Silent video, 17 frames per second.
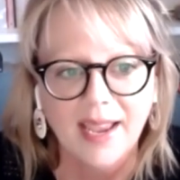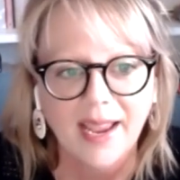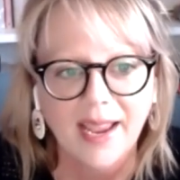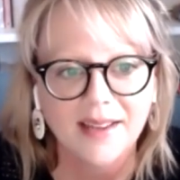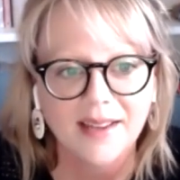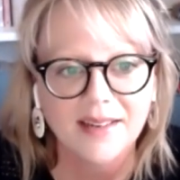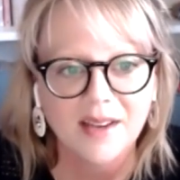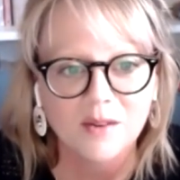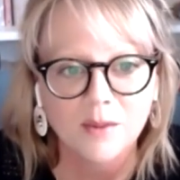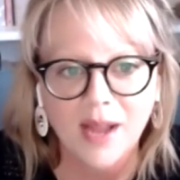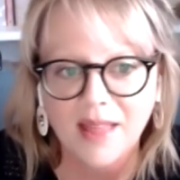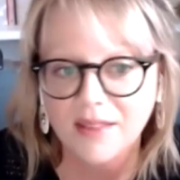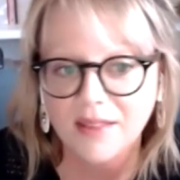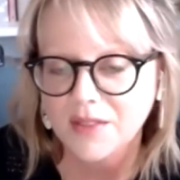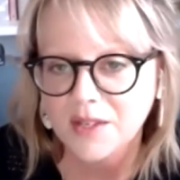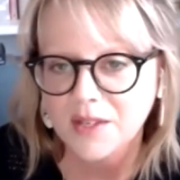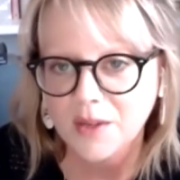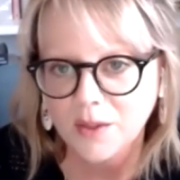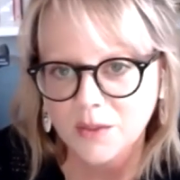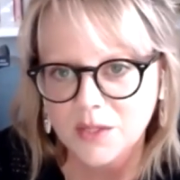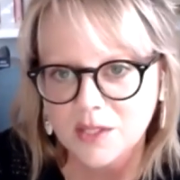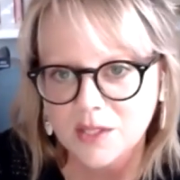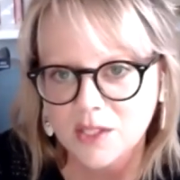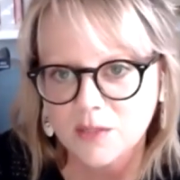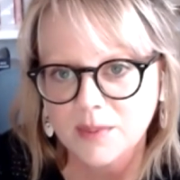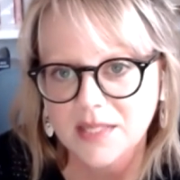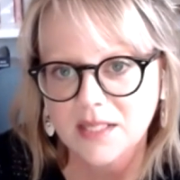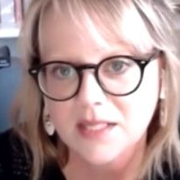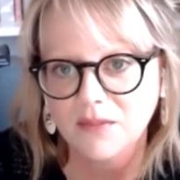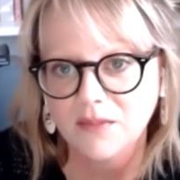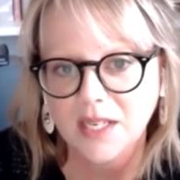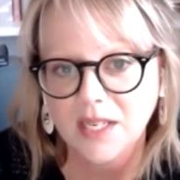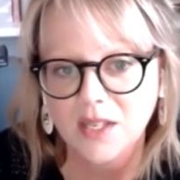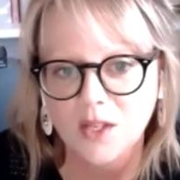And rather than host a
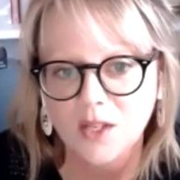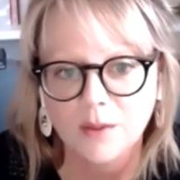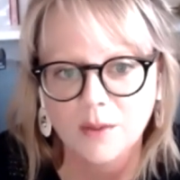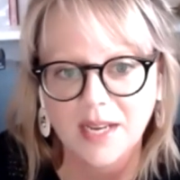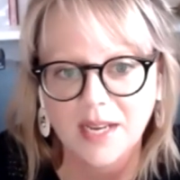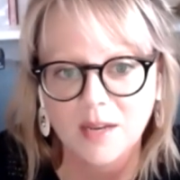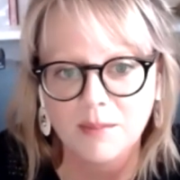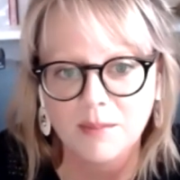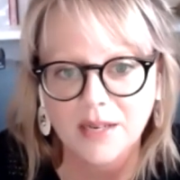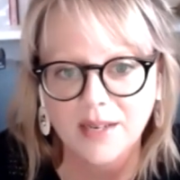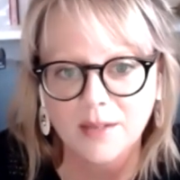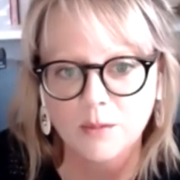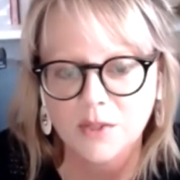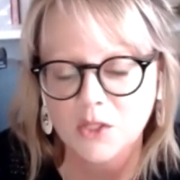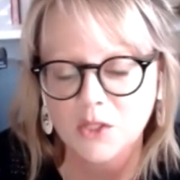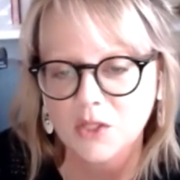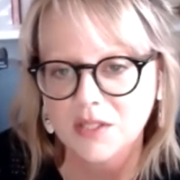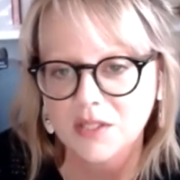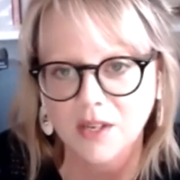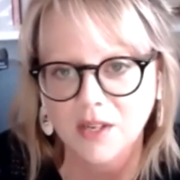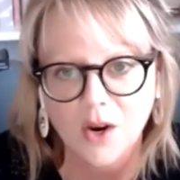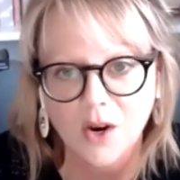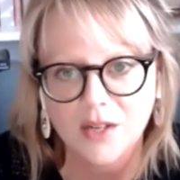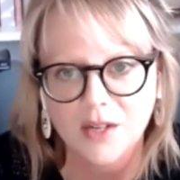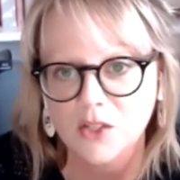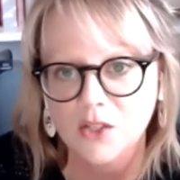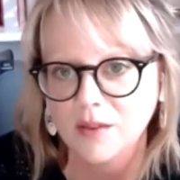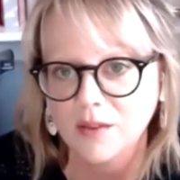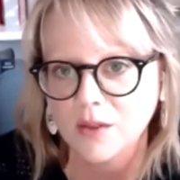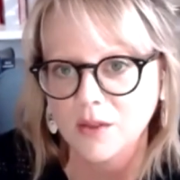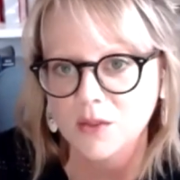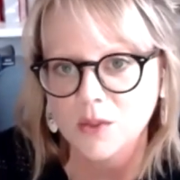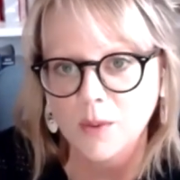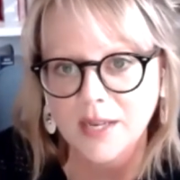specific Q&A period, we're just encouraging
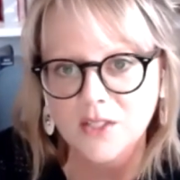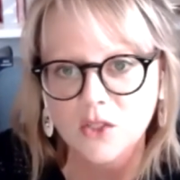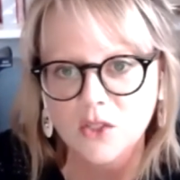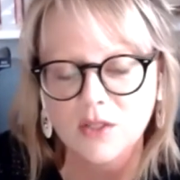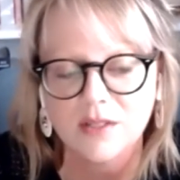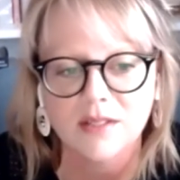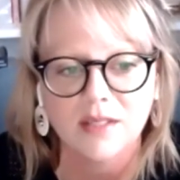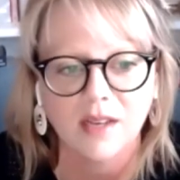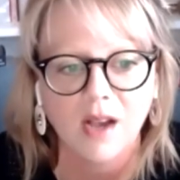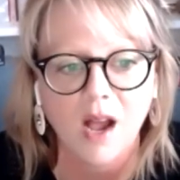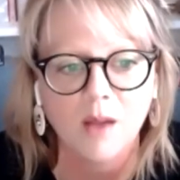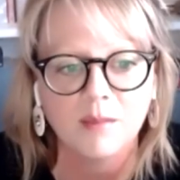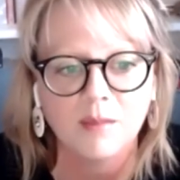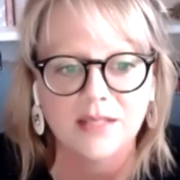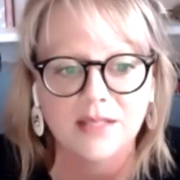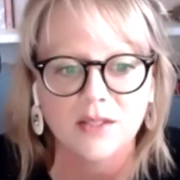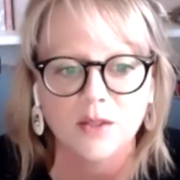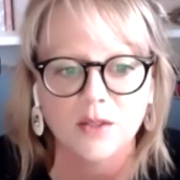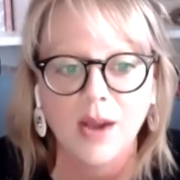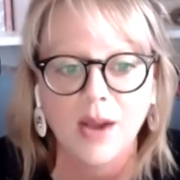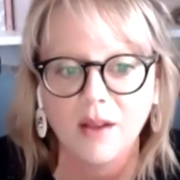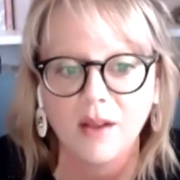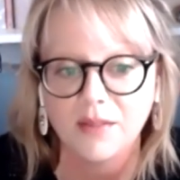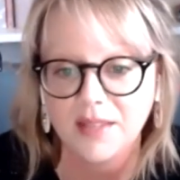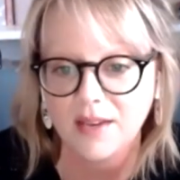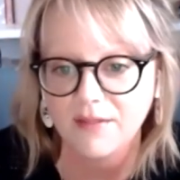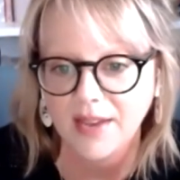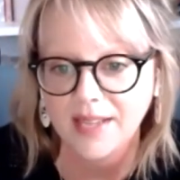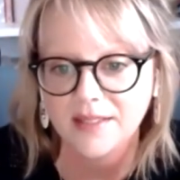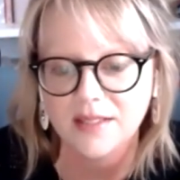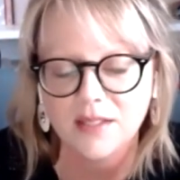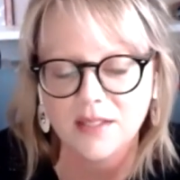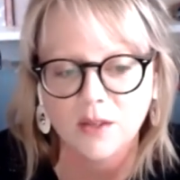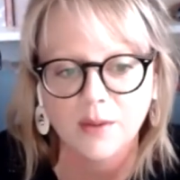those questions and comments throughout the
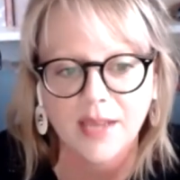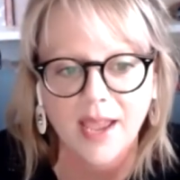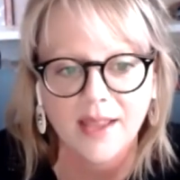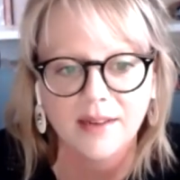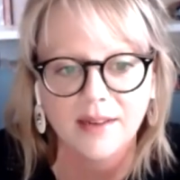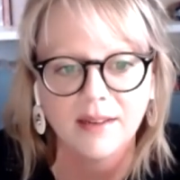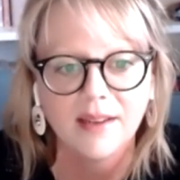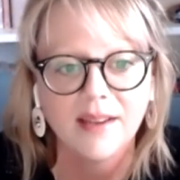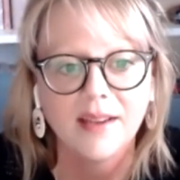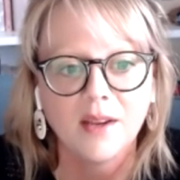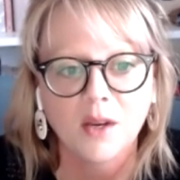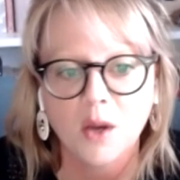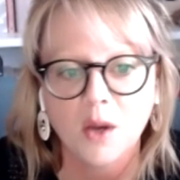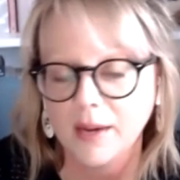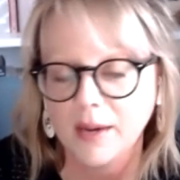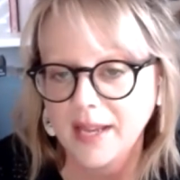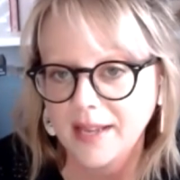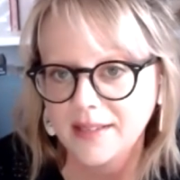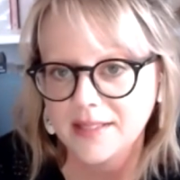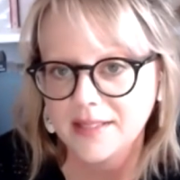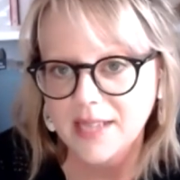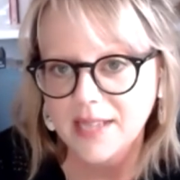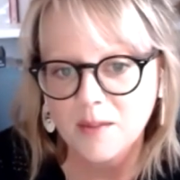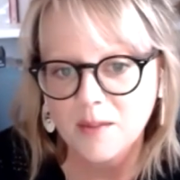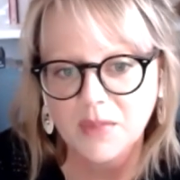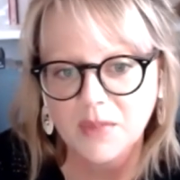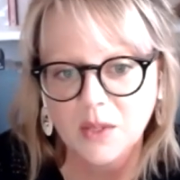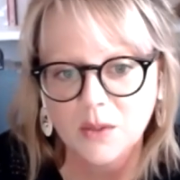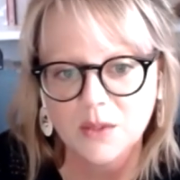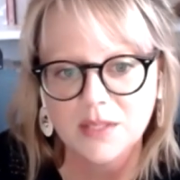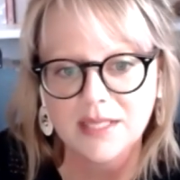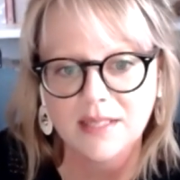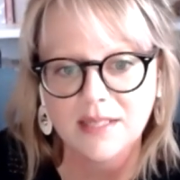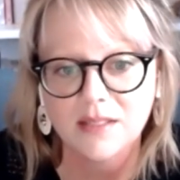event. So again, go ahead and type
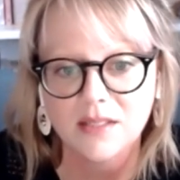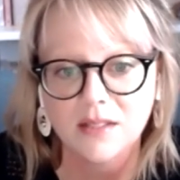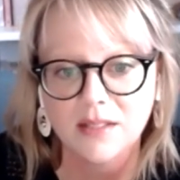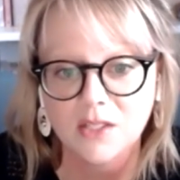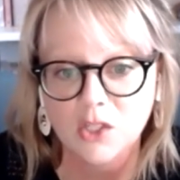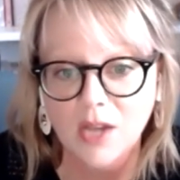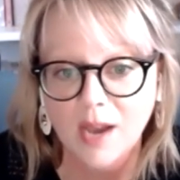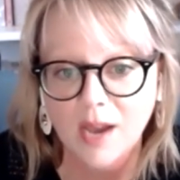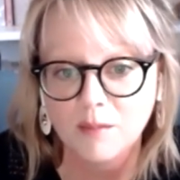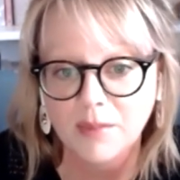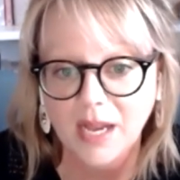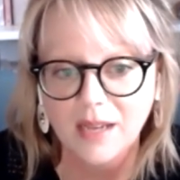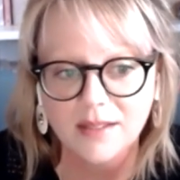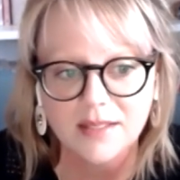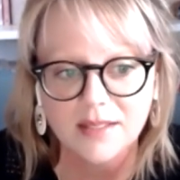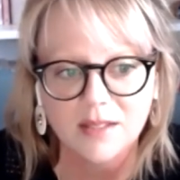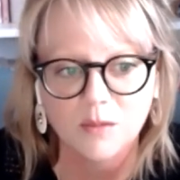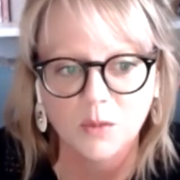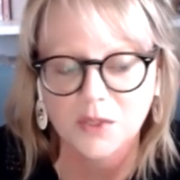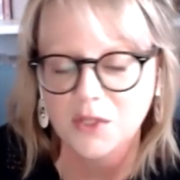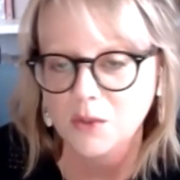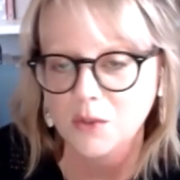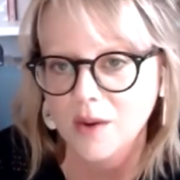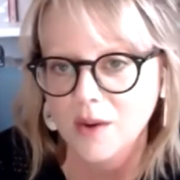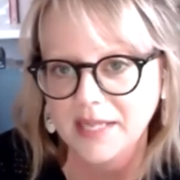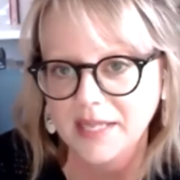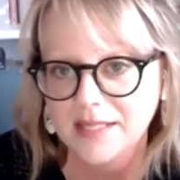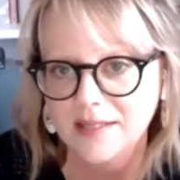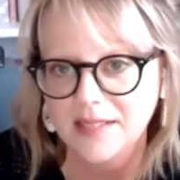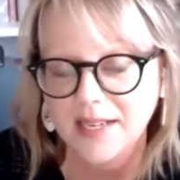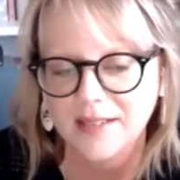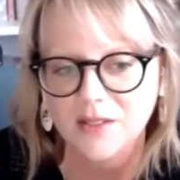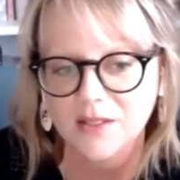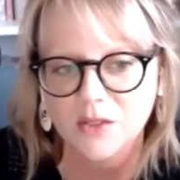those into the chat box and we'll do our best
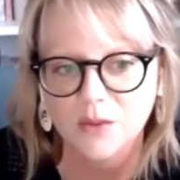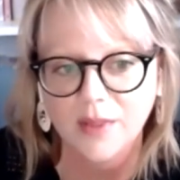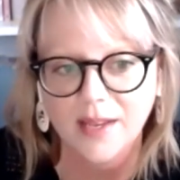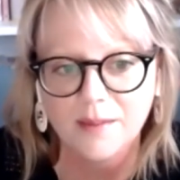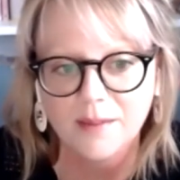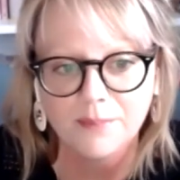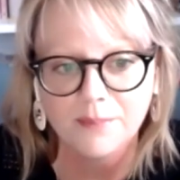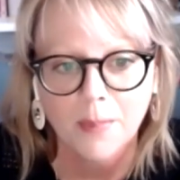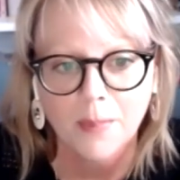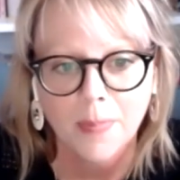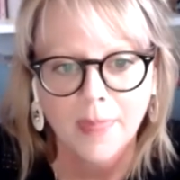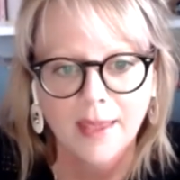to answer them.